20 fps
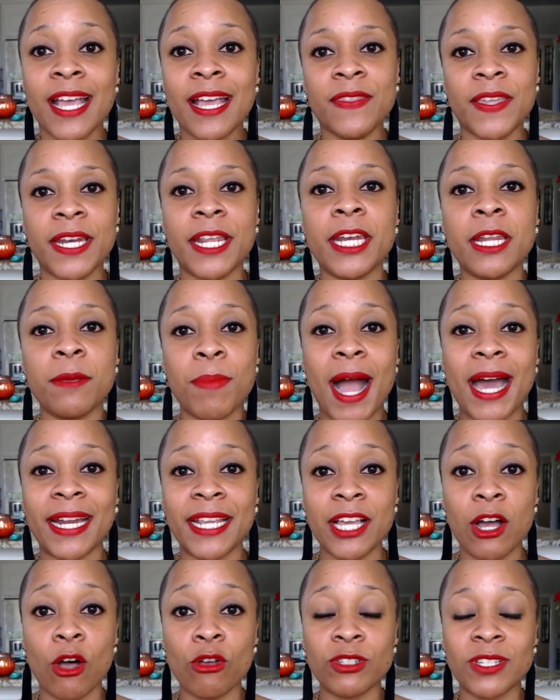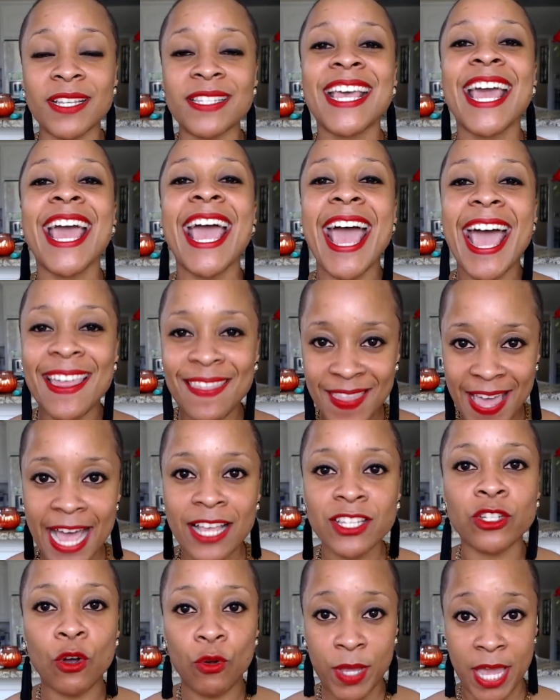than anybody else's, and
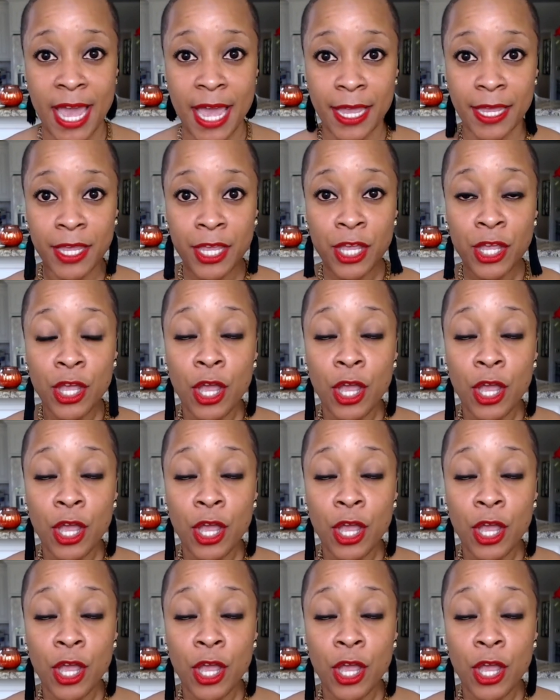that's okay.